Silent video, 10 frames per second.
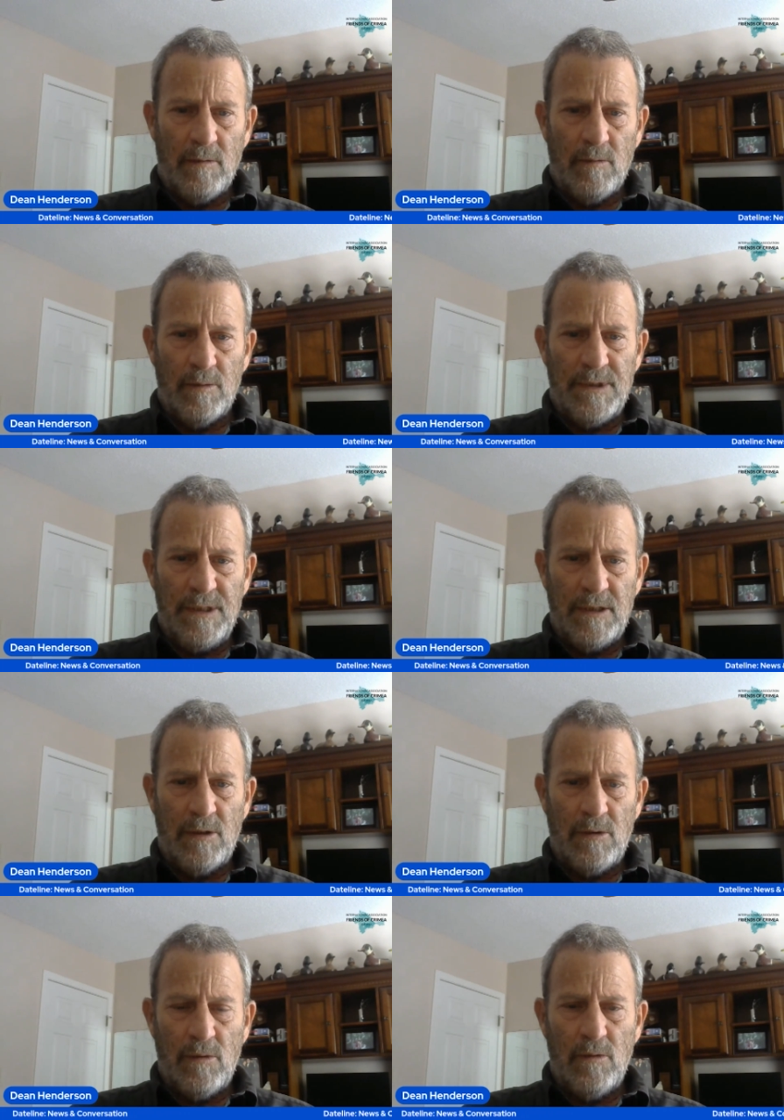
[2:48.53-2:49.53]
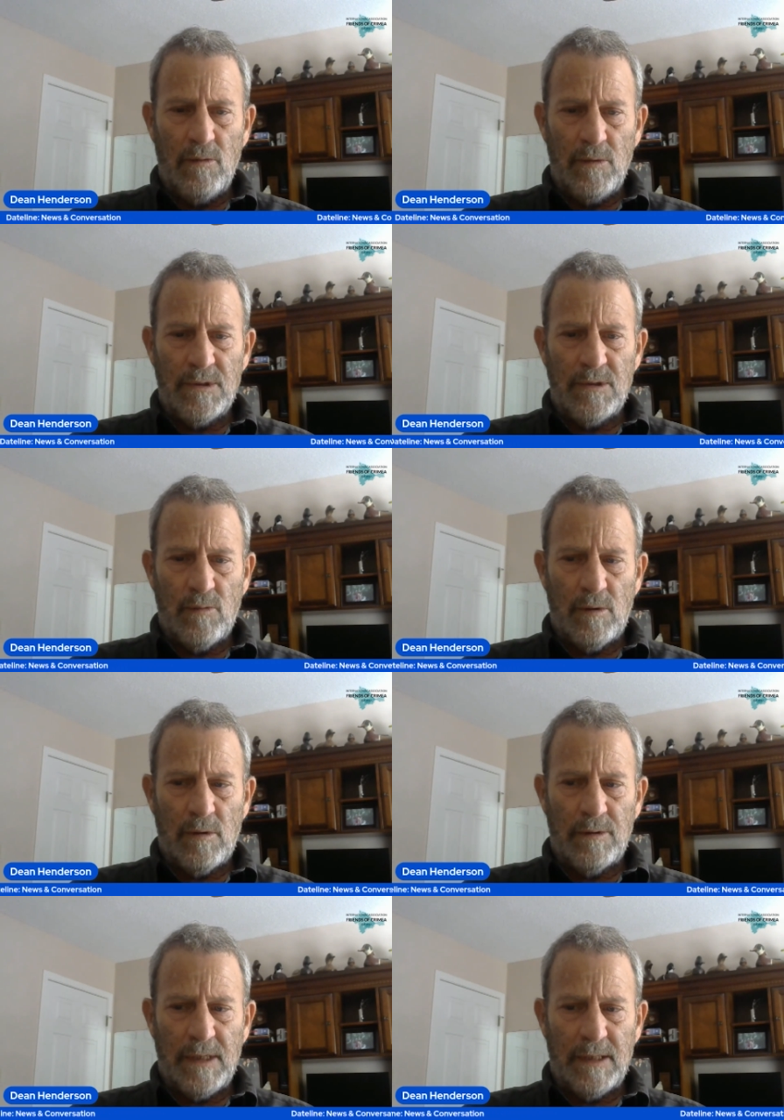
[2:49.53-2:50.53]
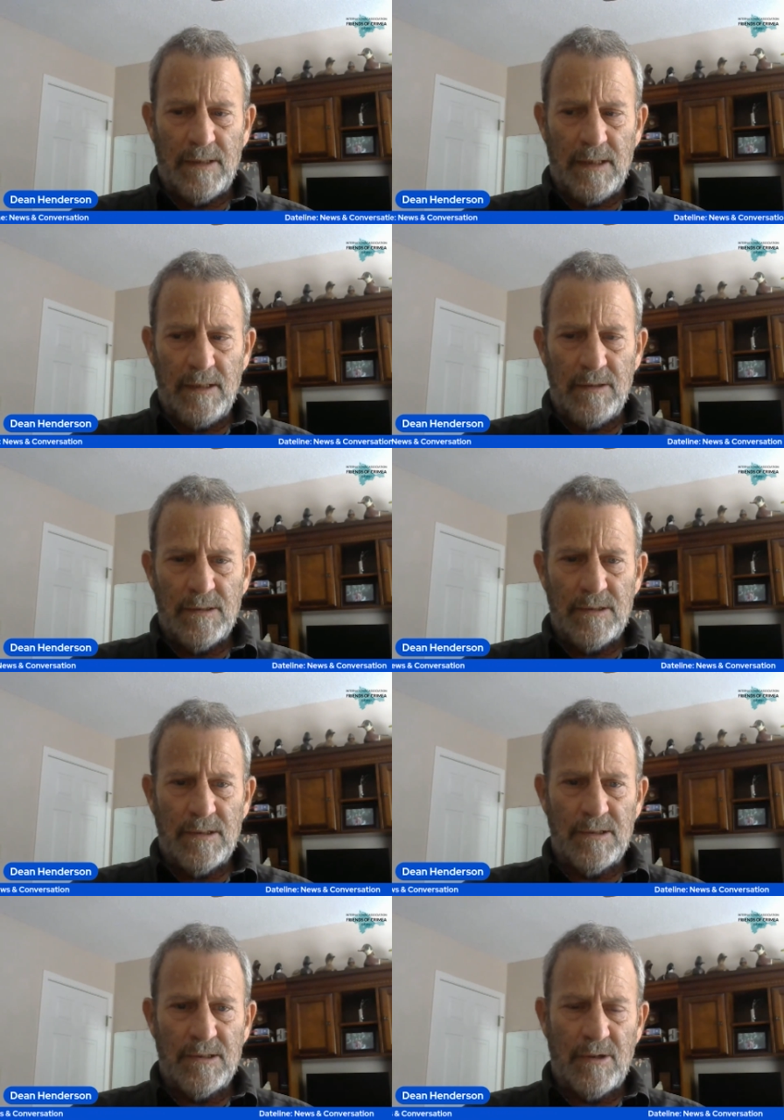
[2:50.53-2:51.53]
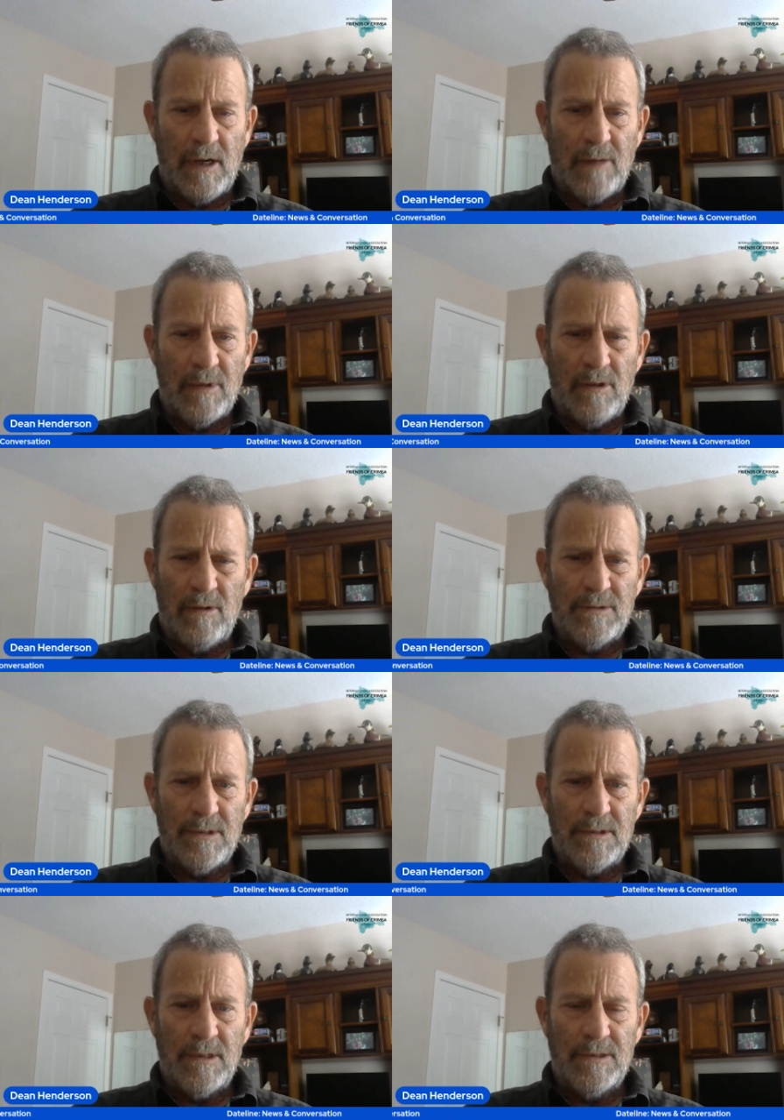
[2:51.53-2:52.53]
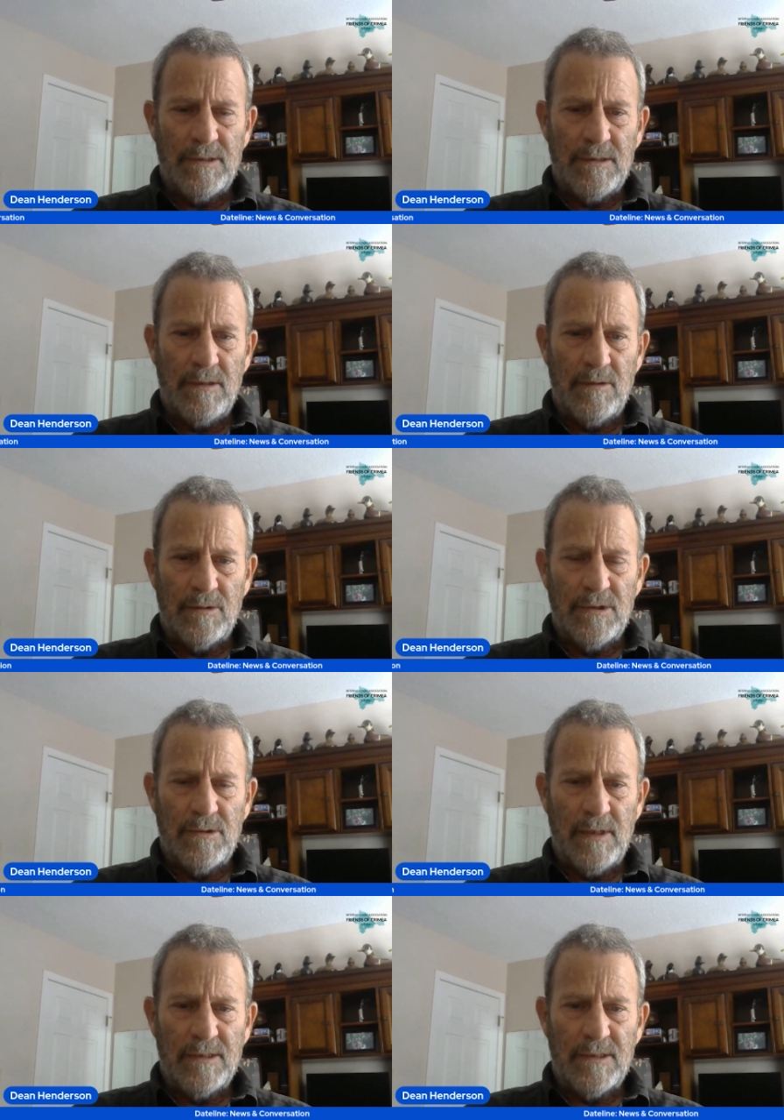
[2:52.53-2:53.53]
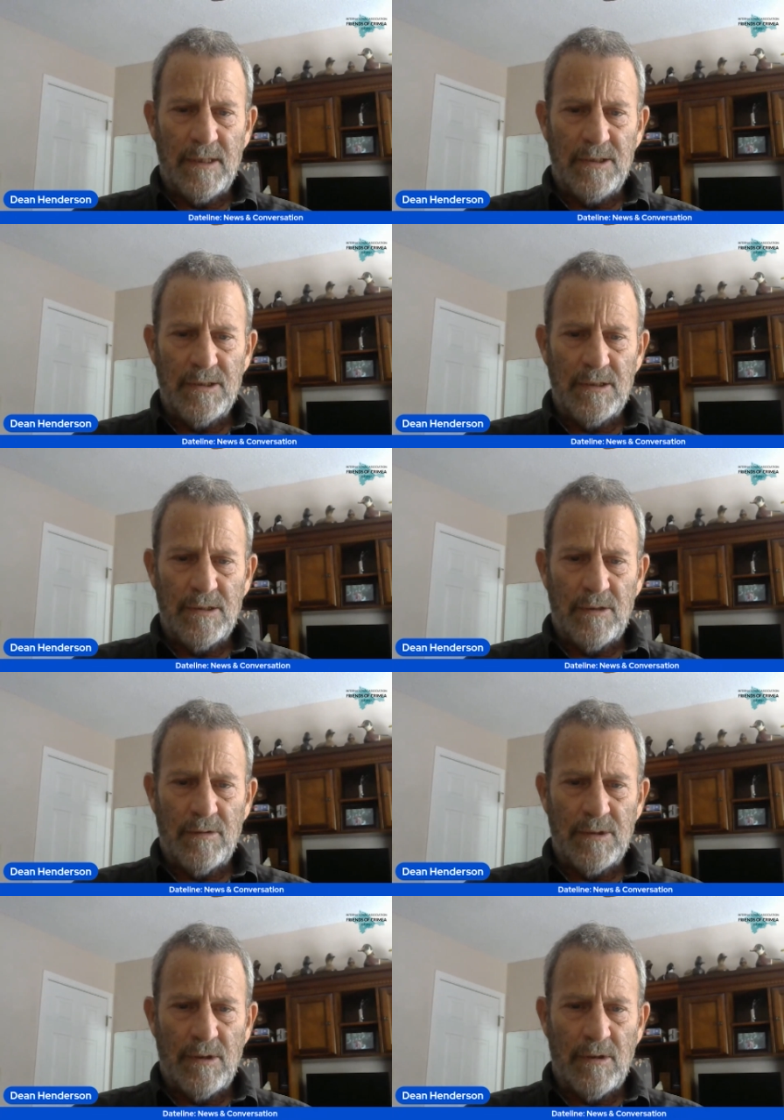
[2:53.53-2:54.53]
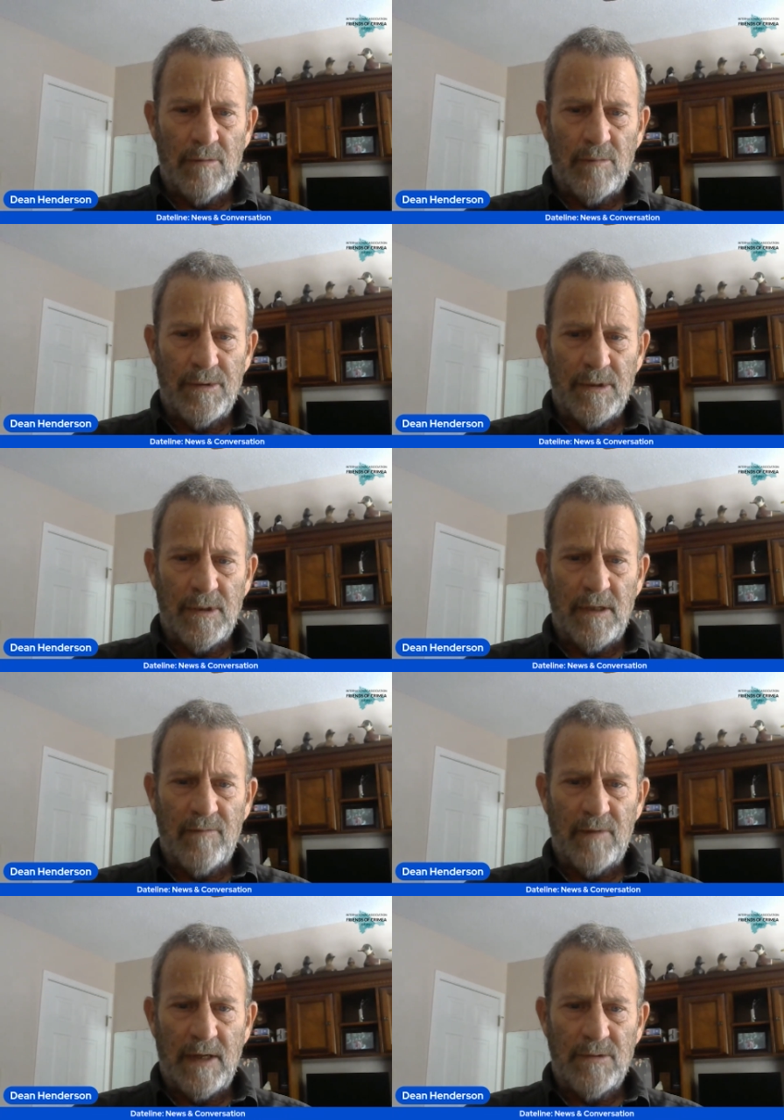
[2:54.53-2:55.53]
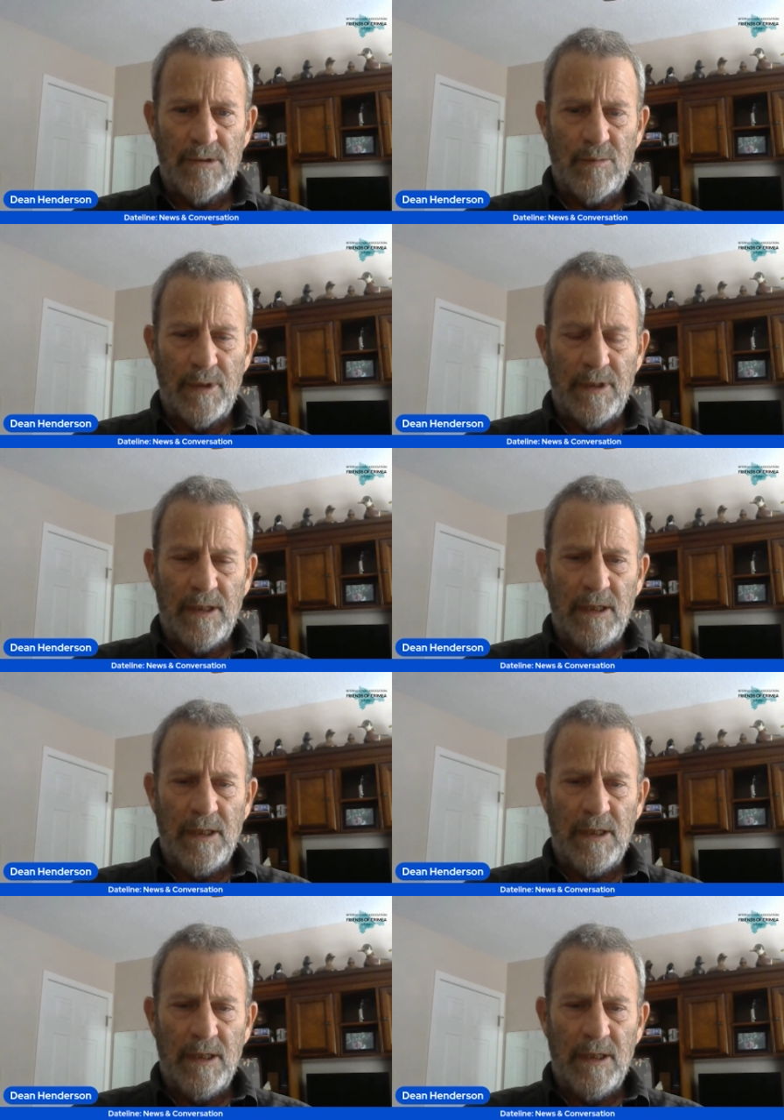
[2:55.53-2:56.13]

Wetiko is a word that they used to describe the closest, and it's you know it's translation. It's always hard with the native languages, but